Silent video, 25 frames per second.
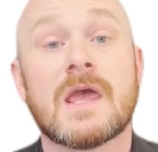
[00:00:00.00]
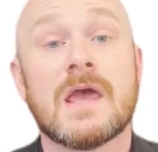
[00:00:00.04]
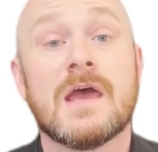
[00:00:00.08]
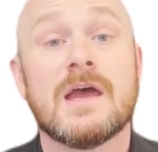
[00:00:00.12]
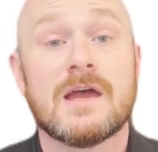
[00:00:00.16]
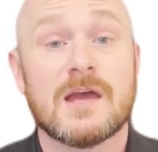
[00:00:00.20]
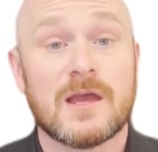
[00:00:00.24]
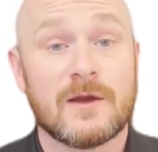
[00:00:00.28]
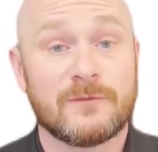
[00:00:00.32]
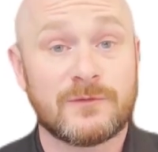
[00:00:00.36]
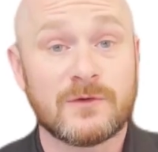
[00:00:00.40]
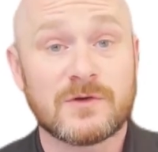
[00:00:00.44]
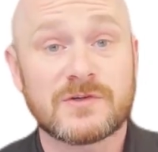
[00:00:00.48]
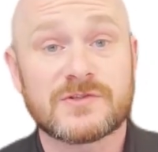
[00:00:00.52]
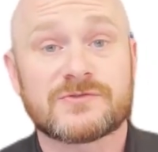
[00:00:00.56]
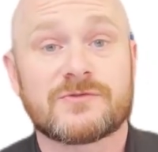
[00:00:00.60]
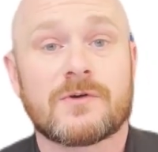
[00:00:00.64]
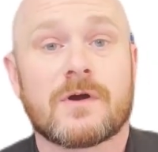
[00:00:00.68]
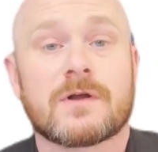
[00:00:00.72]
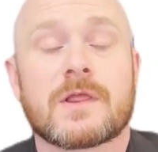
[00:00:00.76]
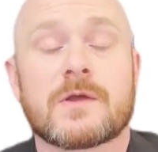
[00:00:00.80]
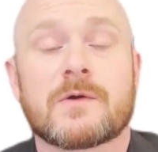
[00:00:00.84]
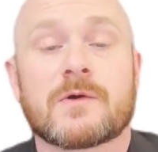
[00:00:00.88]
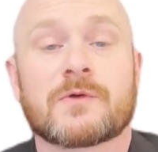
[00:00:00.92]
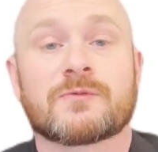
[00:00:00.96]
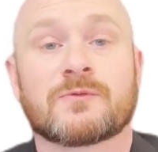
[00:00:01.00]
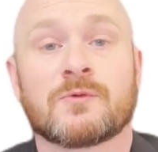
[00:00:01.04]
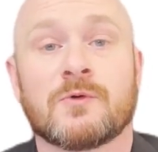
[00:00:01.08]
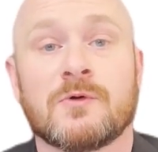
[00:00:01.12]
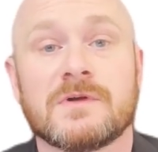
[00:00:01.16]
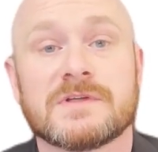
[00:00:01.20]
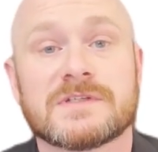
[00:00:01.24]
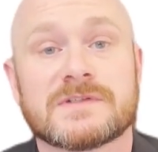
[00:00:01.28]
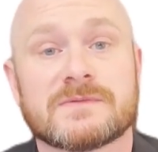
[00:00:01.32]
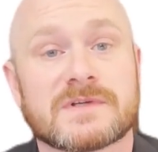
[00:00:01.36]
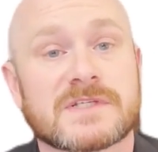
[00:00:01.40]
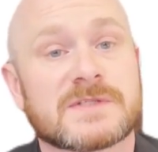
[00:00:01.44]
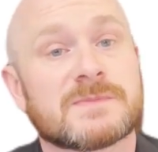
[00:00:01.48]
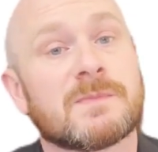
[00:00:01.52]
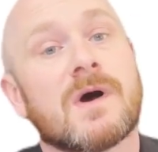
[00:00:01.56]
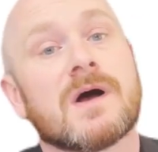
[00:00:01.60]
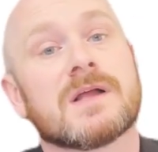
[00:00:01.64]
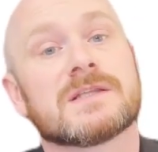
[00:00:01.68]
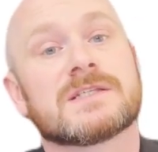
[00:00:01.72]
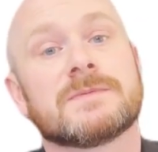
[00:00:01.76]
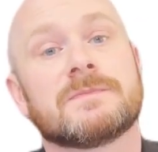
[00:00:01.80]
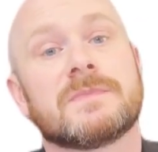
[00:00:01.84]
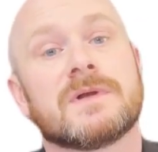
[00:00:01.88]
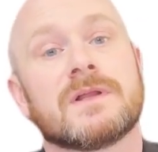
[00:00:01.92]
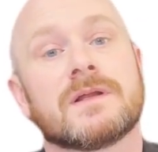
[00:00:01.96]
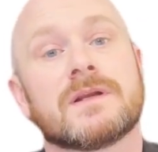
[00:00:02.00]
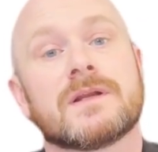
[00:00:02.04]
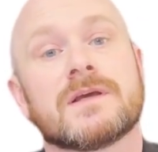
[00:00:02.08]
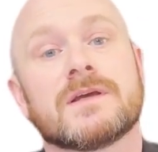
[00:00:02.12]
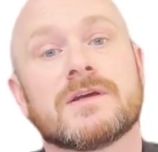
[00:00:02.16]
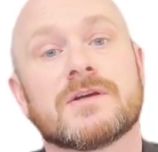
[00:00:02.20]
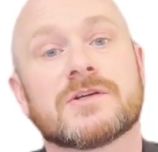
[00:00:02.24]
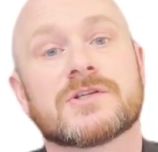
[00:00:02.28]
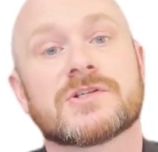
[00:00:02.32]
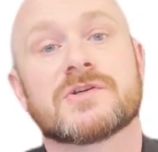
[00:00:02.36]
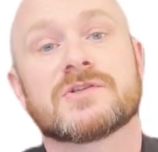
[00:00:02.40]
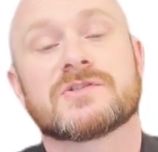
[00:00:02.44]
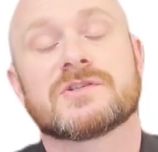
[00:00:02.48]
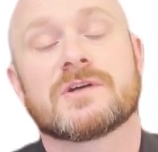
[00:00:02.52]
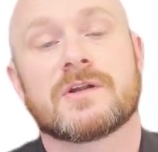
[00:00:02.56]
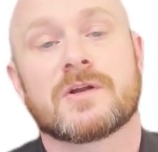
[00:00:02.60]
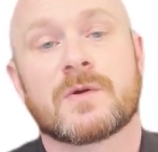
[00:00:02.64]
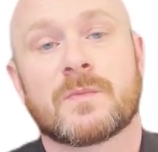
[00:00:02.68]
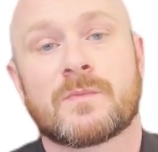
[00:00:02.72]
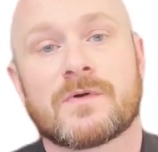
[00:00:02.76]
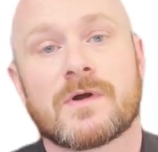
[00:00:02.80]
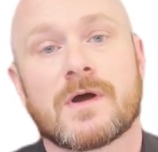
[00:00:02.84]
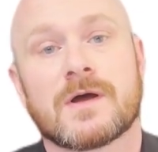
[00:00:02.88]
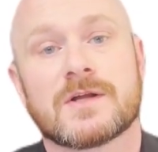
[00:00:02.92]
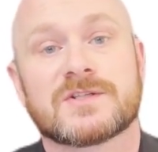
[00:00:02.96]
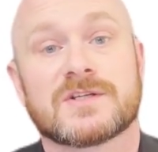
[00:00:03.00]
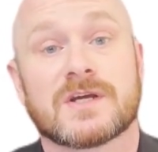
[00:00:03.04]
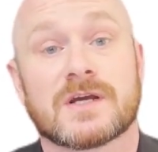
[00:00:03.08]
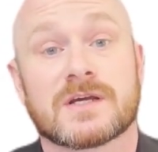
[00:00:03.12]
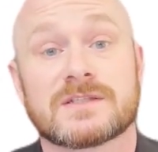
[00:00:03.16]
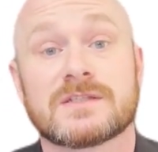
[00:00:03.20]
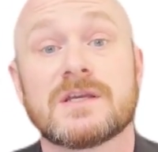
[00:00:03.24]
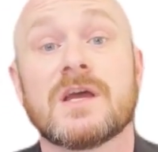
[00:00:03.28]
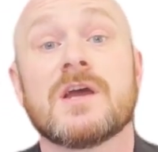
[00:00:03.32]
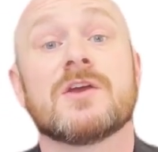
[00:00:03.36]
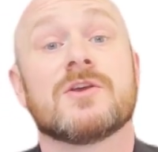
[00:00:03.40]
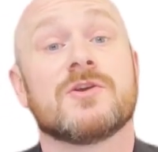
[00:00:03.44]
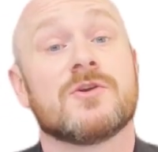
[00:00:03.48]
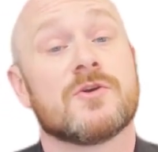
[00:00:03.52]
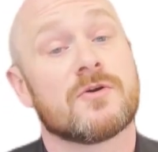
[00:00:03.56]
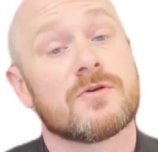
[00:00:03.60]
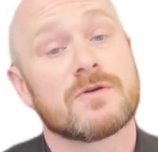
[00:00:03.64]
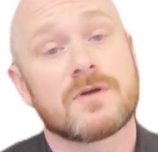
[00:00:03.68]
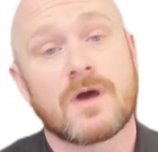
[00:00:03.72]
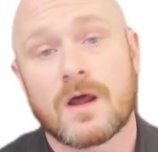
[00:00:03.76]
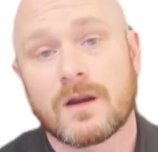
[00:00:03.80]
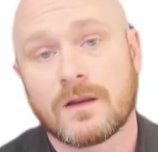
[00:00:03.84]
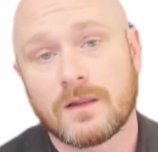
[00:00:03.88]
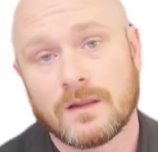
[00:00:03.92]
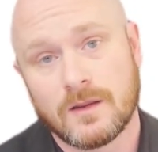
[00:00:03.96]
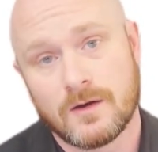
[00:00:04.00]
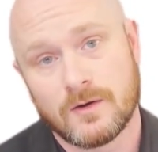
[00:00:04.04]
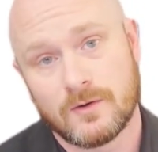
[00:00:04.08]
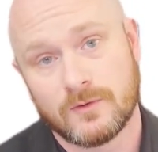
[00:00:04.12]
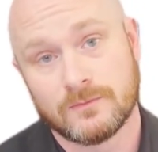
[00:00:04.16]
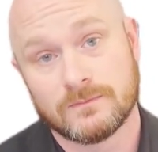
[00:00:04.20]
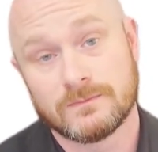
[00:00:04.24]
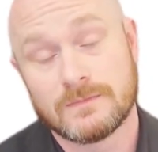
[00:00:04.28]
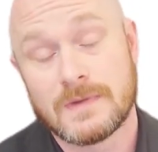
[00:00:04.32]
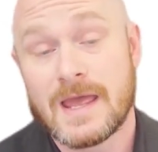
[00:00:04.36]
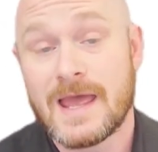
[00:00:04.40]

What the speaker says: If you're struggling with roles and responsibility issues on your projects, you're not alone.